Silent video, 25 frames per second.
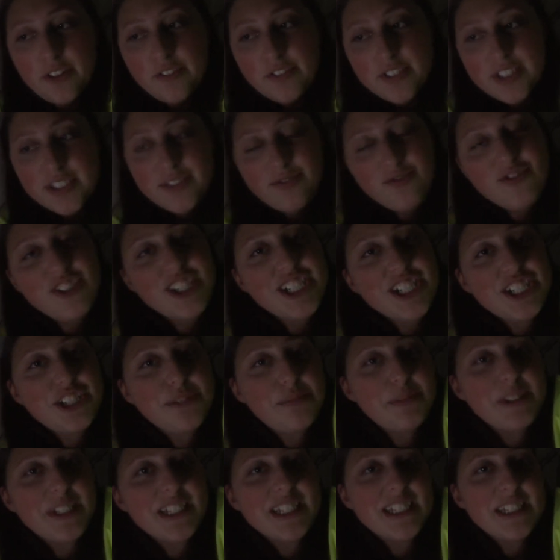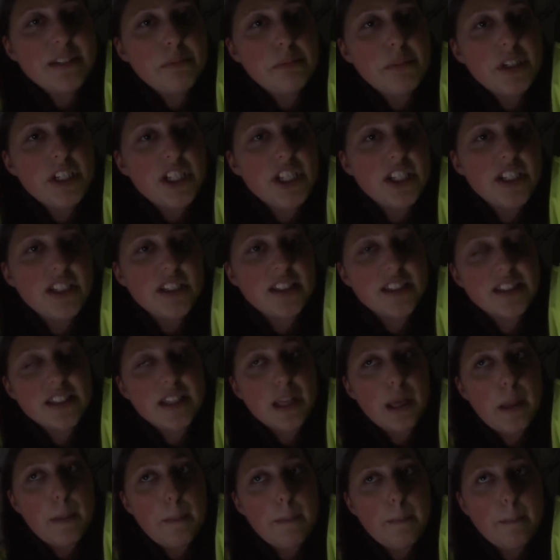office in Richmond and meeting
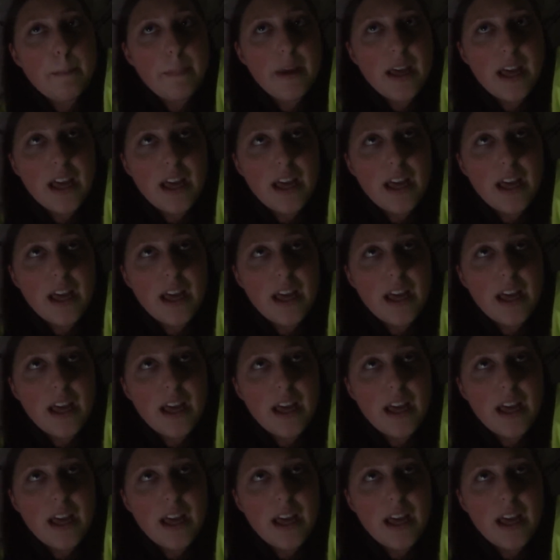some